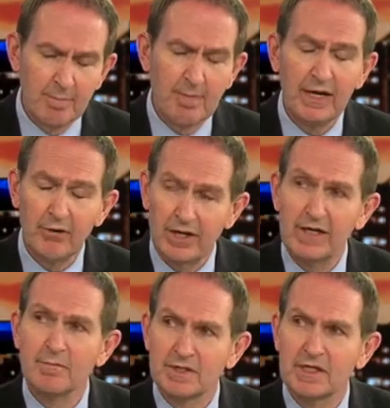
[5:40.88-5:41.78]
period
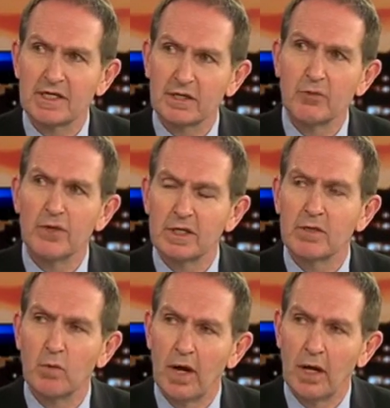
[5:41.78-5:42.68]
in particular really
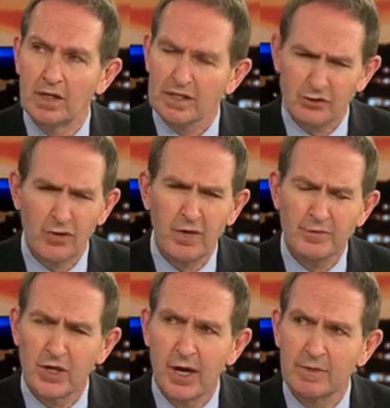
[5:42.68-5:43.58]
well, like crime
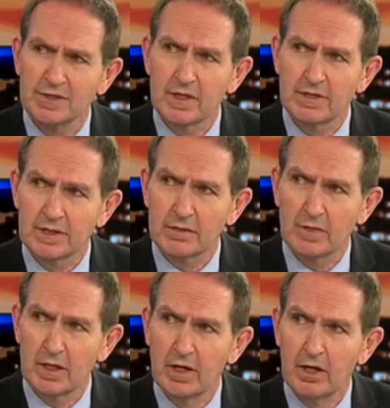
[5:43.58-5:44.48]
drama, so there's
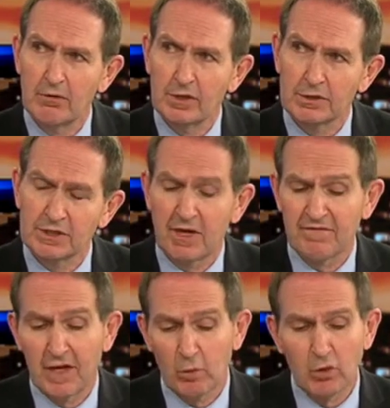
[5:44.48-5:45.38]
some really good stuff
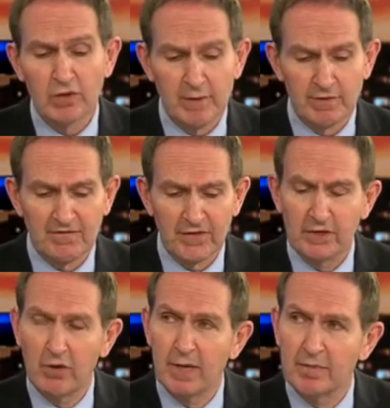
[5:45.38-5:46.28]
there. It will come to
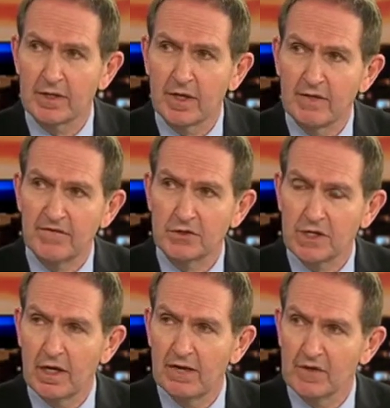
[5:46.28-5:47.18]
free-to-air, but viewers are
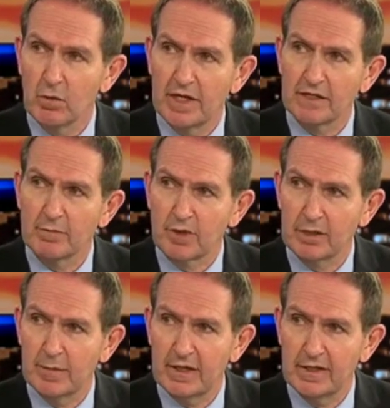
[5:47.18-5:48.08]
going to have to wait
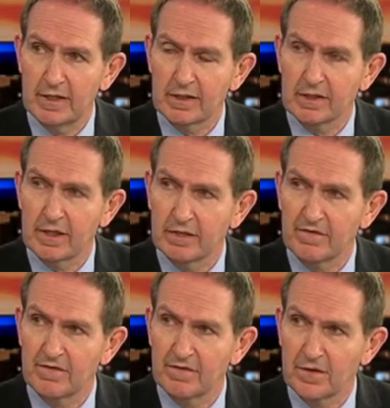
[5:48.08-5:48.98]
probably about a year to see it
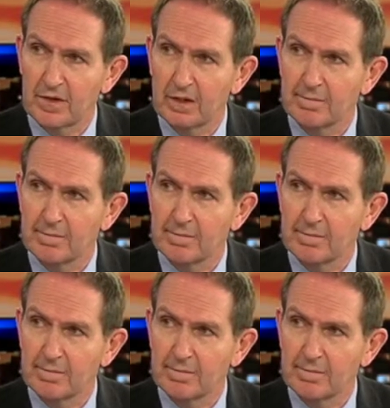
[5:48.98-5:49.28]
for free.